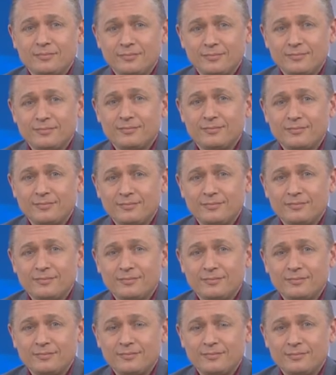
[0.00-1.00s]

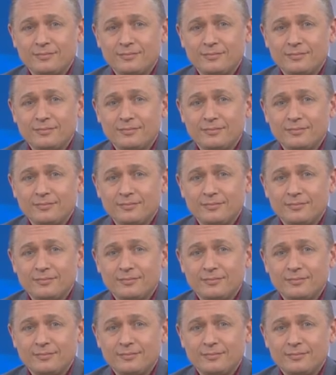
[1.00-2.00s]

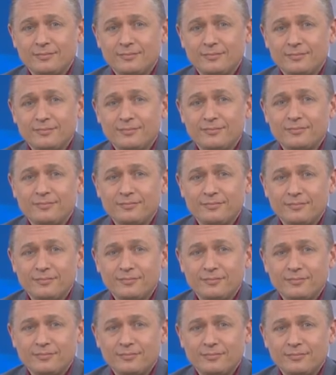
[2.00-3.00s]

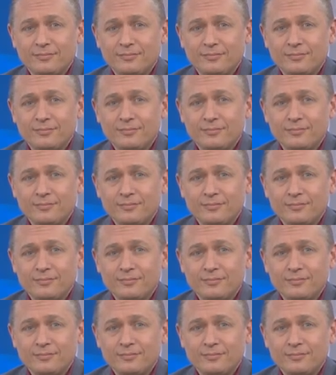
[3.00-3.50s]
(silent)